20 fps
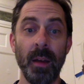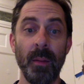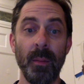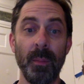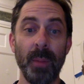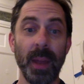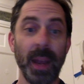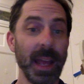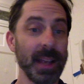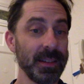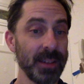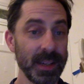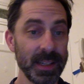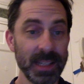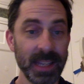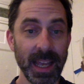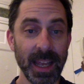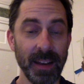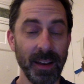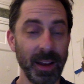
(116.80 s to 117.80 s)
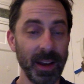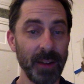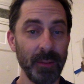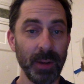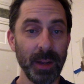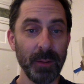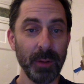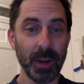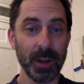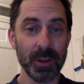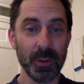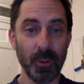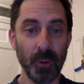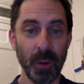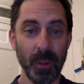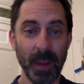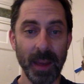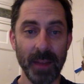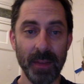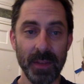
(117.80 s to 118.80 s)
But as I said, I don't really want to talk
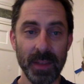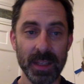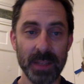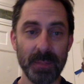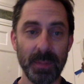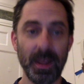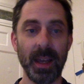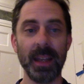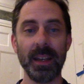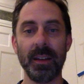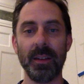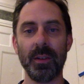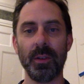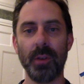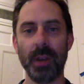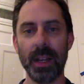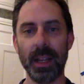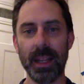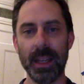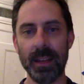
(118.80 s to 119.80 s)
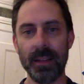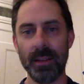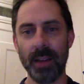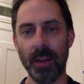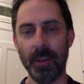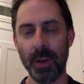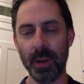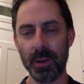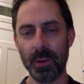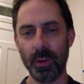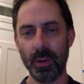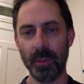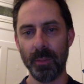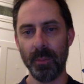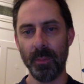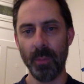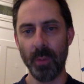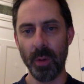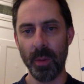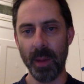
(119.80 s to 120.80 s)
about this plugin concretely. I want to talk
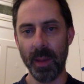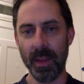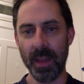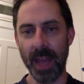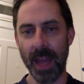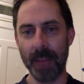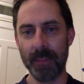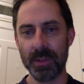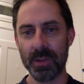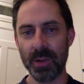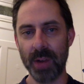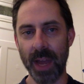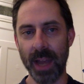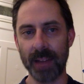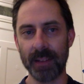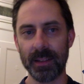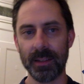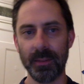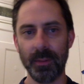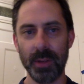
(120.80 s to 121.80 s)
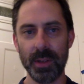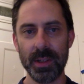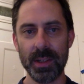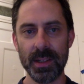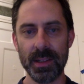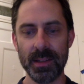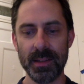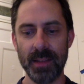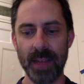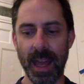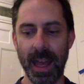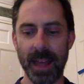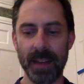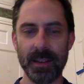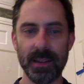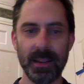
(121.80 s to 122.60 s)
more about the abstract, which is that